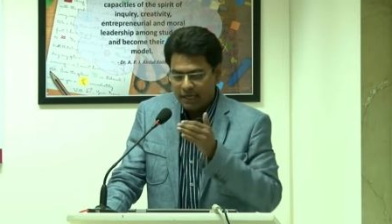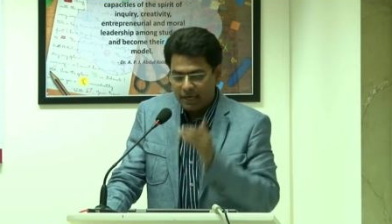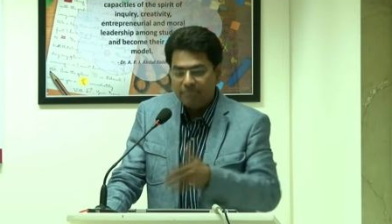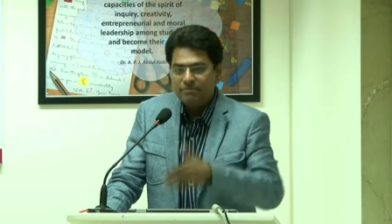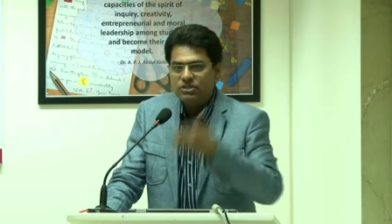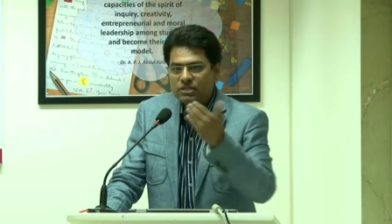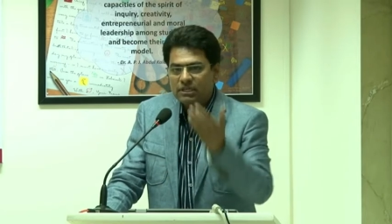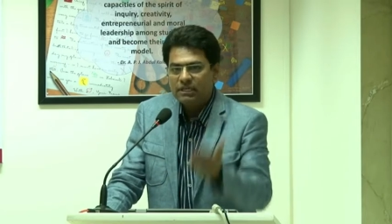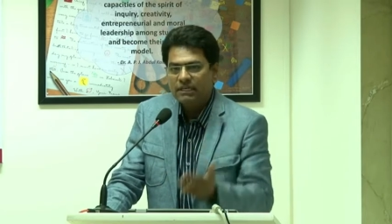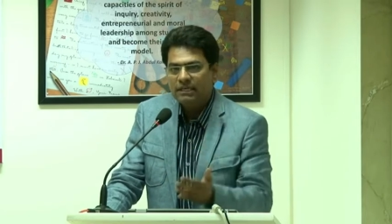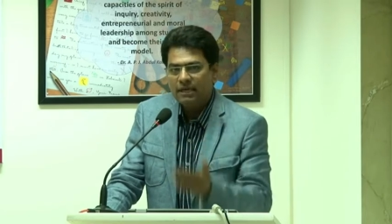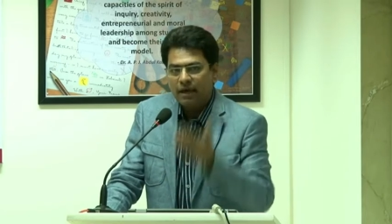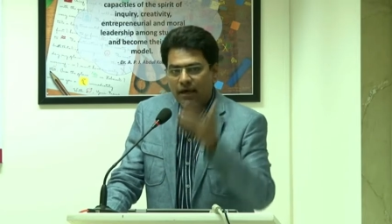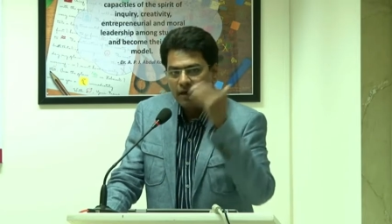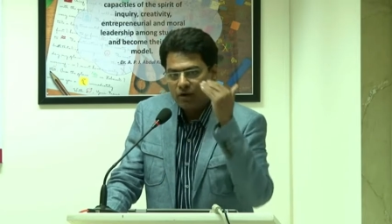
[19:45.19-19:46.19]

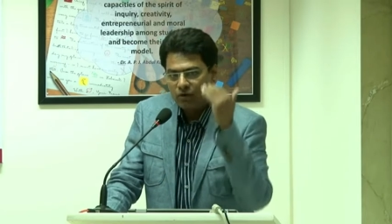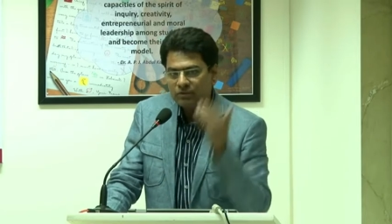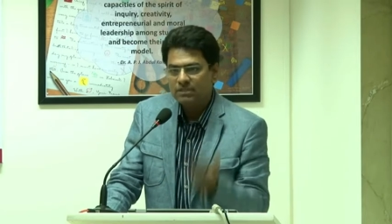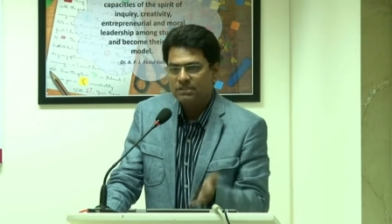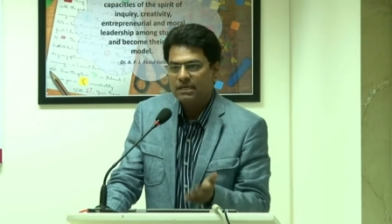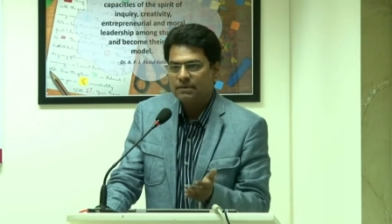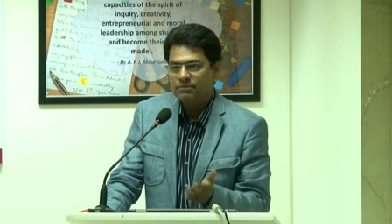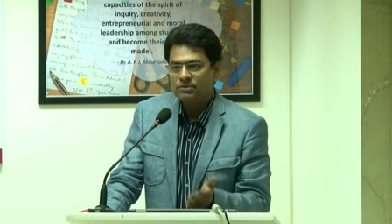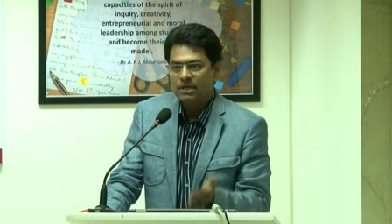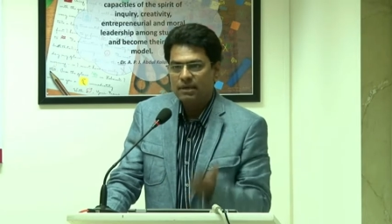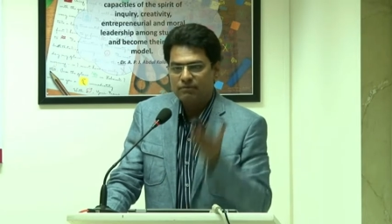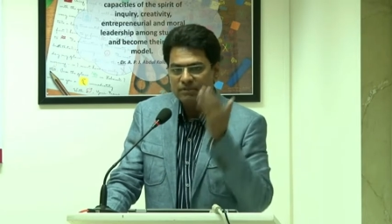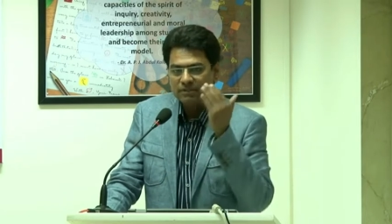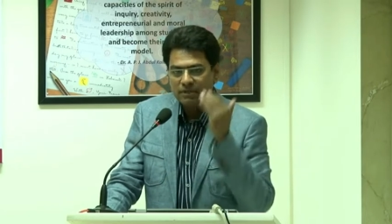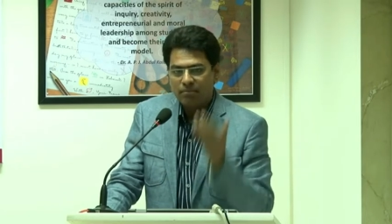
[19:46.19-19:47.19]
Immediately, around the same
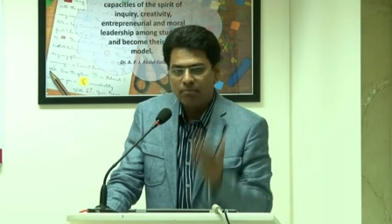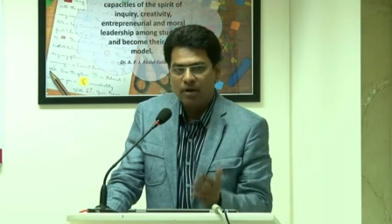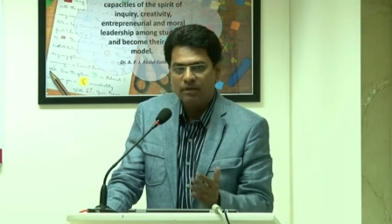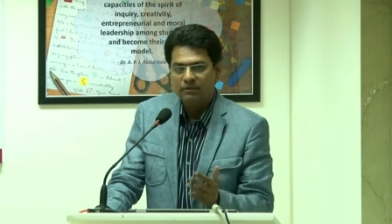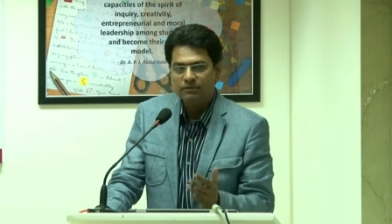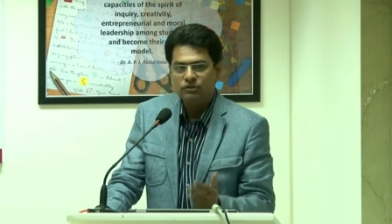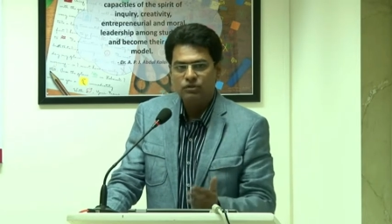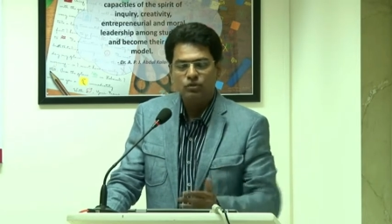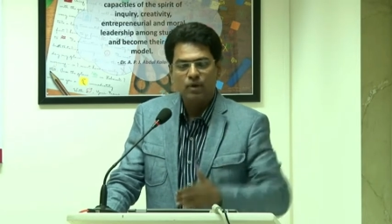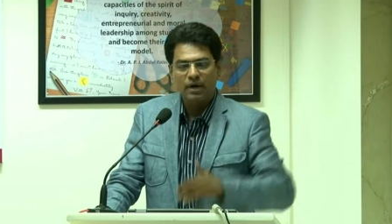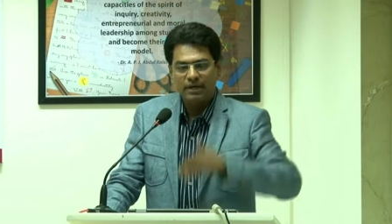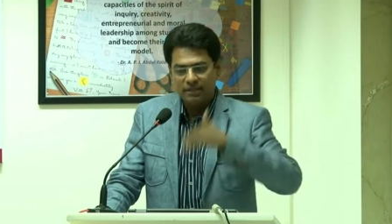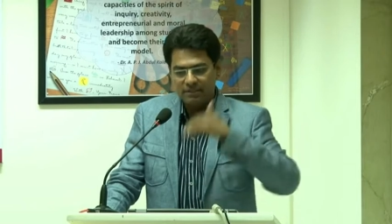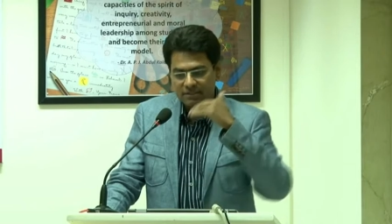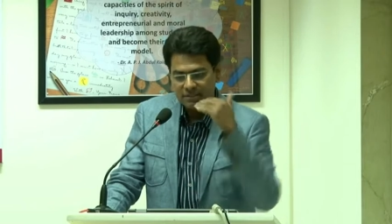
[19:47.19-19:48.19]
time, within a month, you
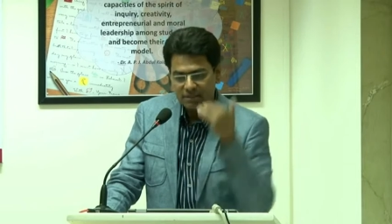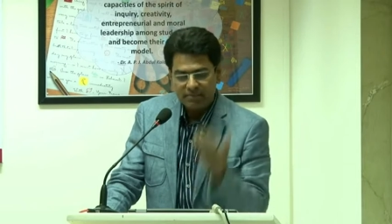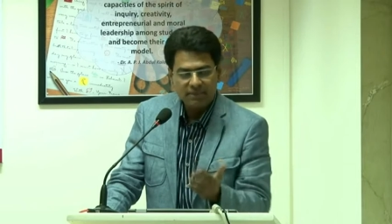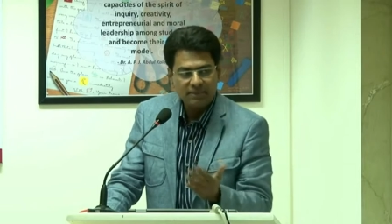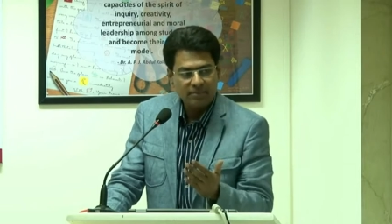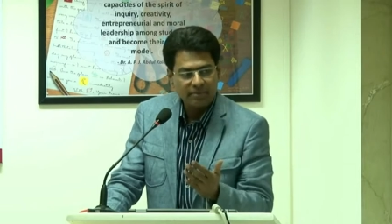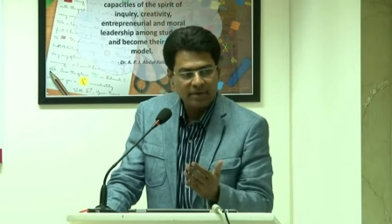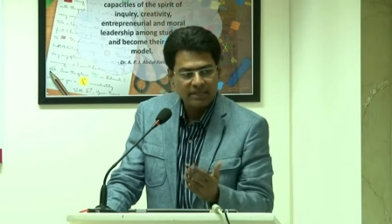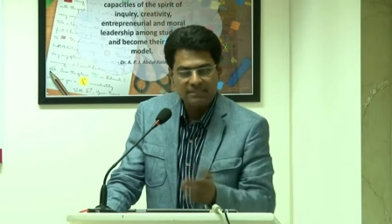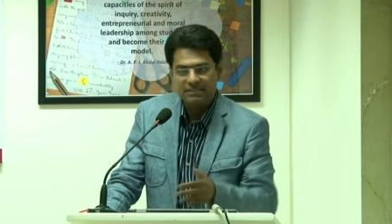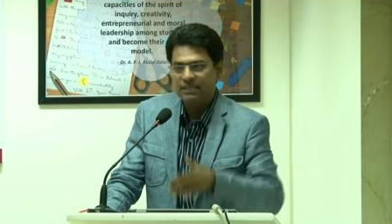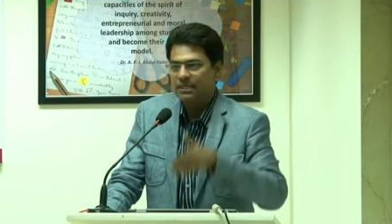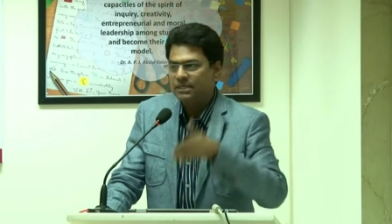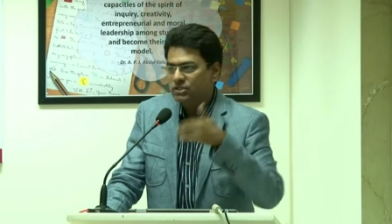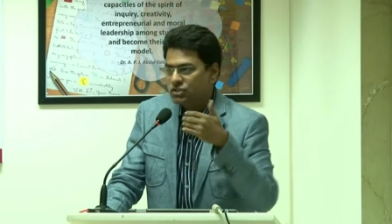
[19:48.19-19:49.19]
had a similar
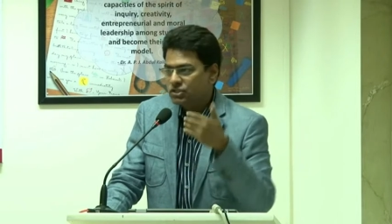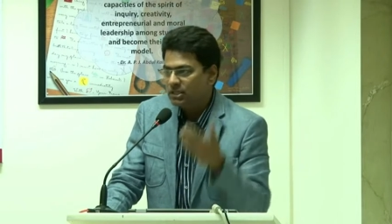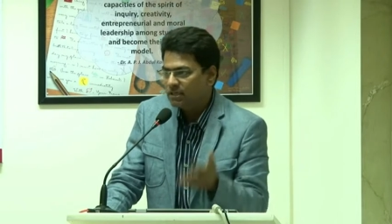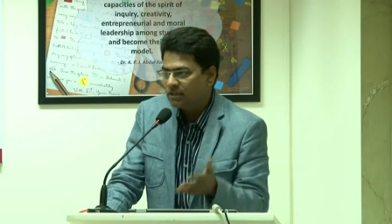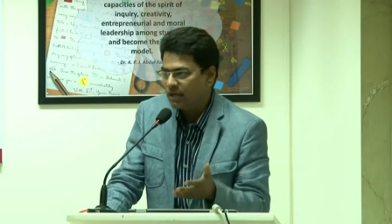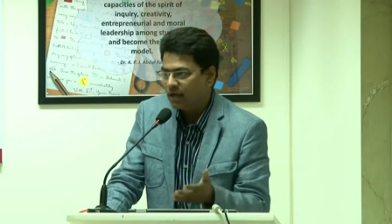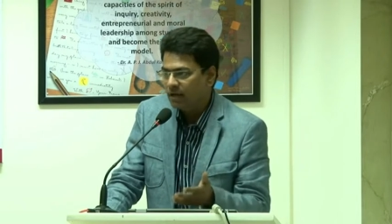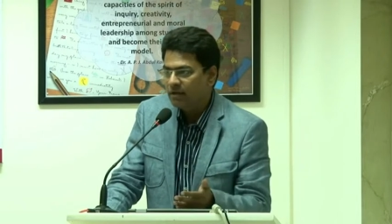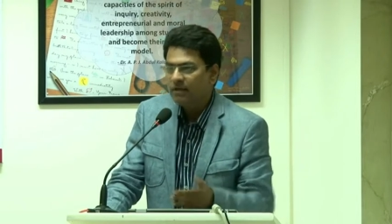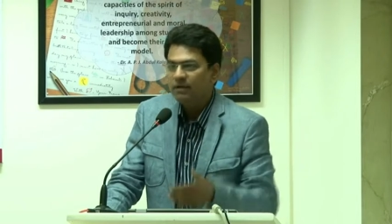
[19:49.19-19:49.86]
uprising in Syria